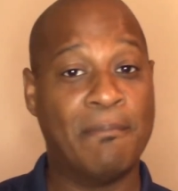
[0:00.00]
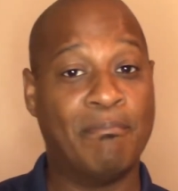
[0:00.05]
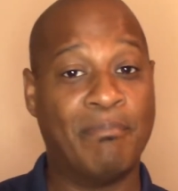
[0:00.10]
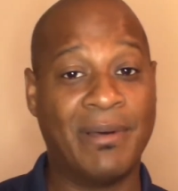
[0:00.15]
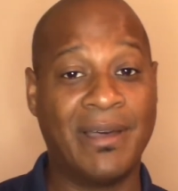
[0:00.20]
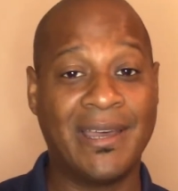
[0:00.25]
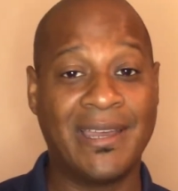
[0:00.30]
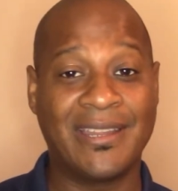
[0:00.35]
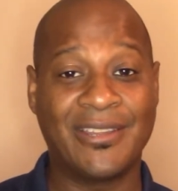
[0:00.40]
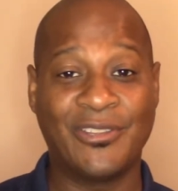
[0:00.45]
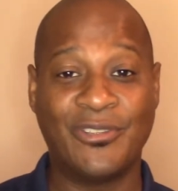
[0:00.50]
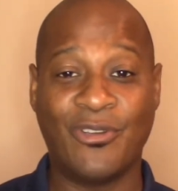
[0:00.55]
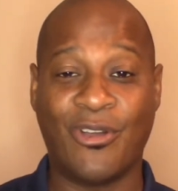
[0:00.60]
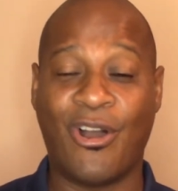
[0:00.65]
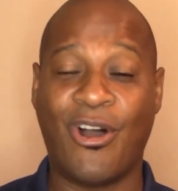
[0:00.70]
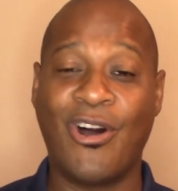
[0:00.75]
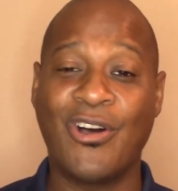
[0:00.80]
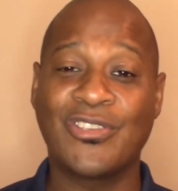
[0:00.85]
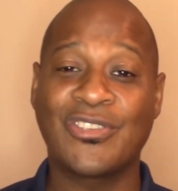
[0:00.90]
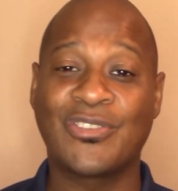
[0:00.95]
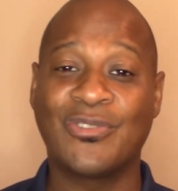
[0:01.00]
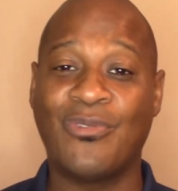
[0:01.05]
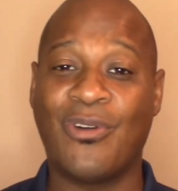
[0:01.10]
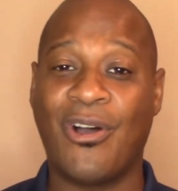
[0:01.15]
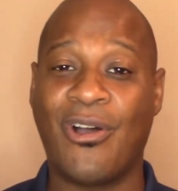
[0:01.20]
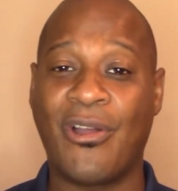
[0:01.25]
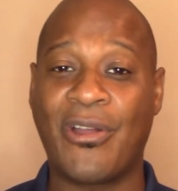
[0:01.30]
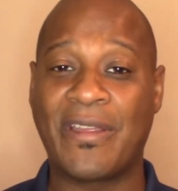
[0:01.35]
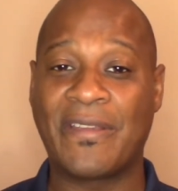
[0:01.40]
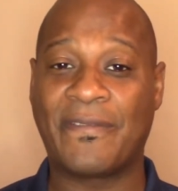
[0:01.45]
but you also
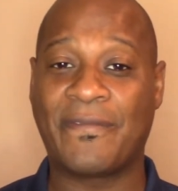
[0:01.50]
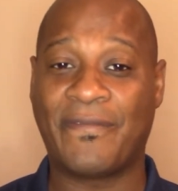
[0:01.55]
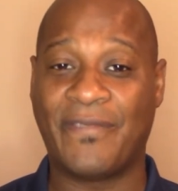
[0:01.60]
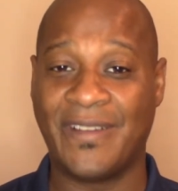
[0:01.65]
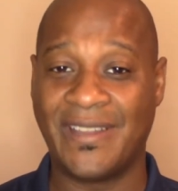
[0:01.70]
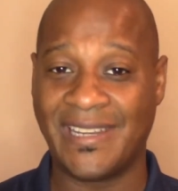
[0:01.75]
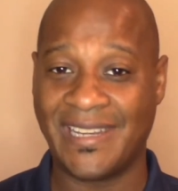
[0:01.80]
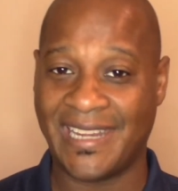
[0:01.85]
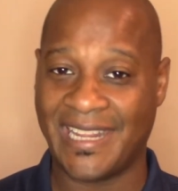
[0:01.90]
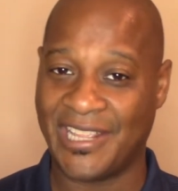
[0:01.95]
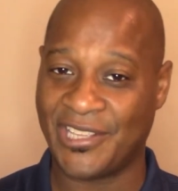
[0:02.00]
are a fun and